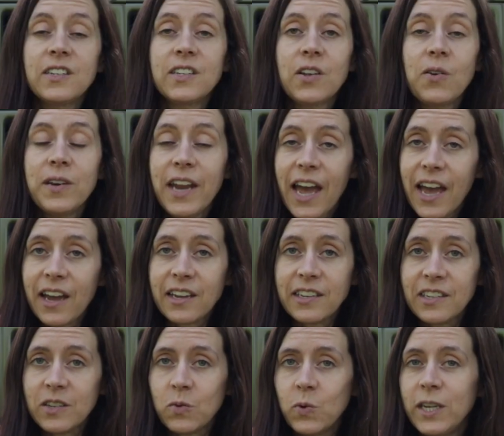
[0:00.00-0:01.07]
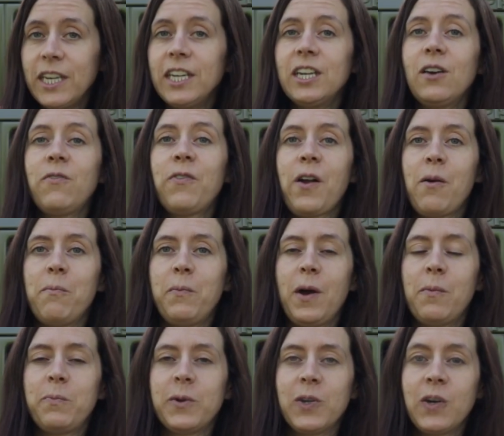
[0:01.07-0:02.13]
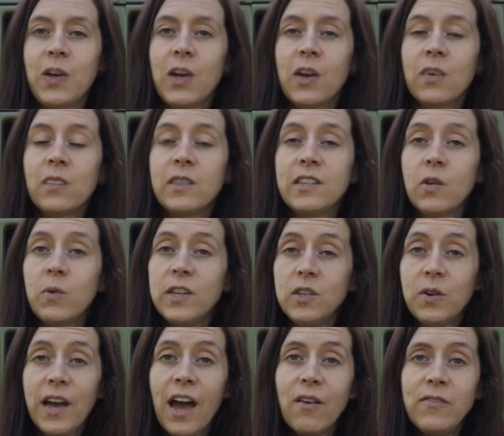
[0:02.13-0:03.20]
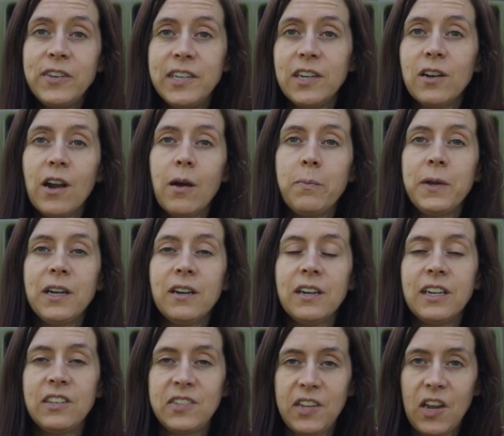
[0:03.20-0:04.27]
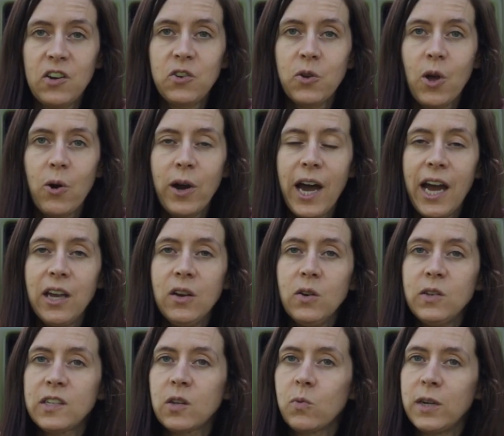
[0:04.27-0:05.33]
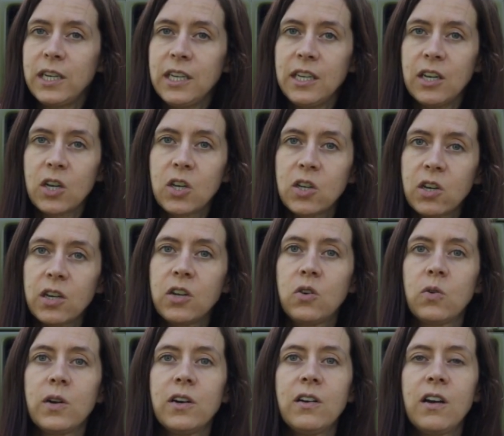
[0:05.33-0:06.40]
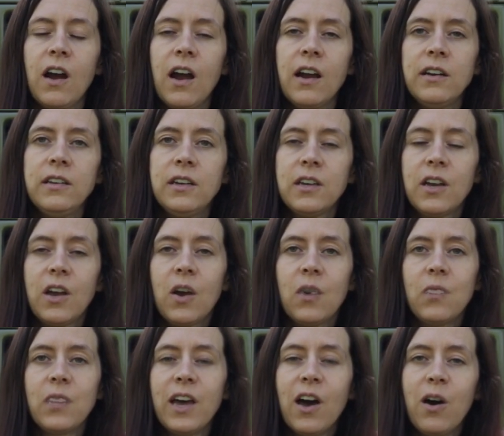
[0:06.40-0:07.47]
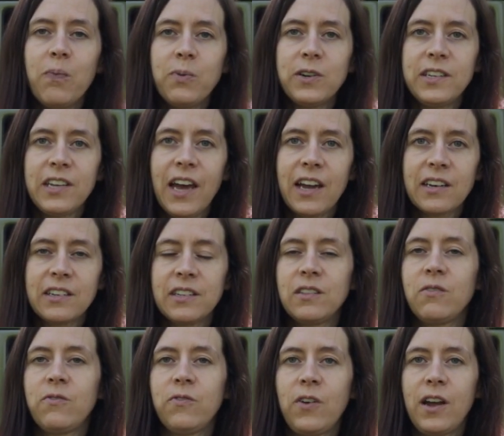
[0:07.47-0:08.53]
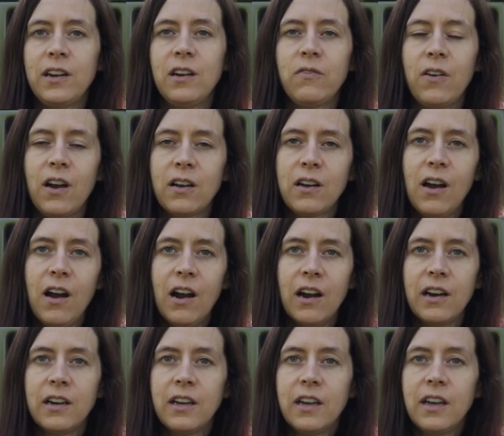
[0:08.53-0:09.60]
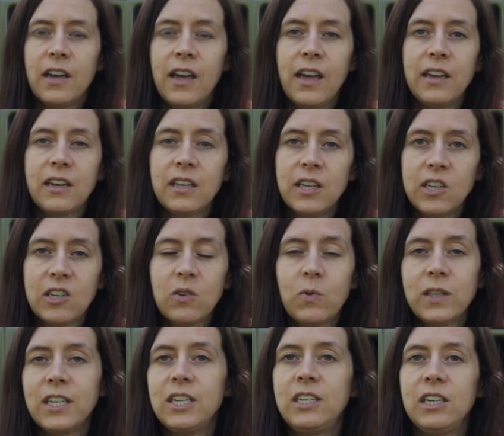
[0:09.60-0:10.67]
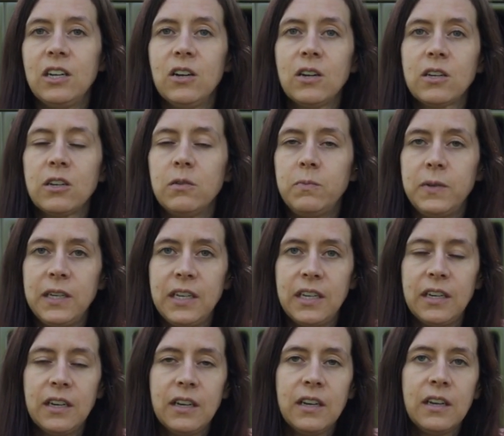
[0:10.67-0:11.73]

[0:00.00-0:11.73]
So next, we need a front bumper. So we do have deer up here in central Ohio, so we need a good grill guard to help protect the front of our car. A collision with a deer could be